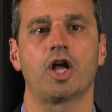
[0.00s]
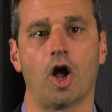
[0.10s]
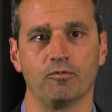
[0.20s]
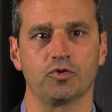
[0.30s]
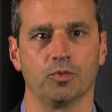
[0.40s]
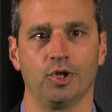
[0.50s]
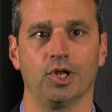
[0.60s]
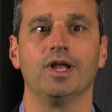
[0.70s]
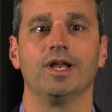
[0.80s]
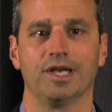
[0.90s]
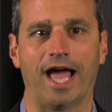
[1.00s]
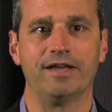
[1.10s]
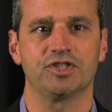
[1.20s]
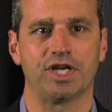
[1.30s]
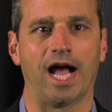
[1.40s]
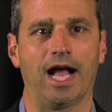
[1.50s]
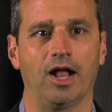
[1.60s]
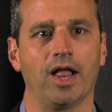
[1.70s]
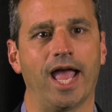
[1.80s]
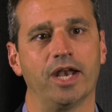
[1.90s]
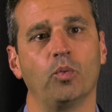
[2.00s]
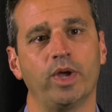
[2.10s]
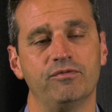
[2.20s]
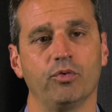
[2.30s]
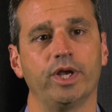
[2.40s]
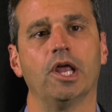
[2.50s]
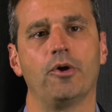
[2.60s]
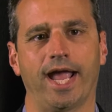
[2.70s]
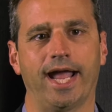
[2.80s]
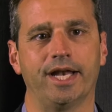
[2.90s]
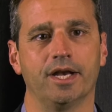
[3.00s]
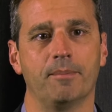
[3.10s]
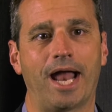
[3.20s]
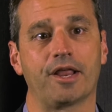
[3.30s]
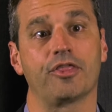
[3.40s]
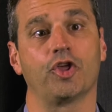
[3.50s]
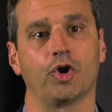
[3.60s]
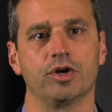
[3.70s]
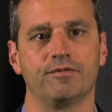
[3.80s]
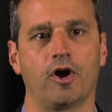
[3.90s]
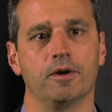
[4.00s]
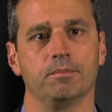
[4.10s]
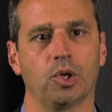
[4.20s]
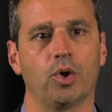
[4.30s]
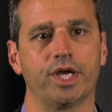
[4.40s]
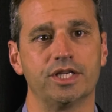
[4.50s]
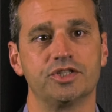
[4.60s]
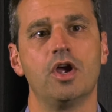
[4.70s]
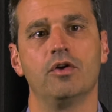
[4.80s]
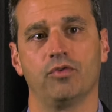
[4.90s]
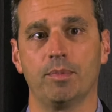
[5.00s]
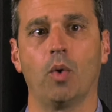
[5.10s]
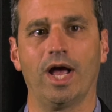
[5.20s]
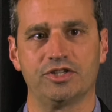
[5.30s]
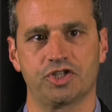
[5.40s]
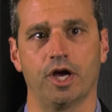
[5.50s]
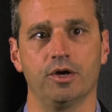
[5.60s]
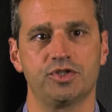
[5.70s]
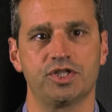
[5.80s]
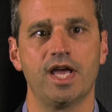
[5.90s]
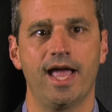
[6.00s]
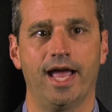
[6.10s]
comfortable lifestyle, and we've relocated about a third of our employees from the West Coast.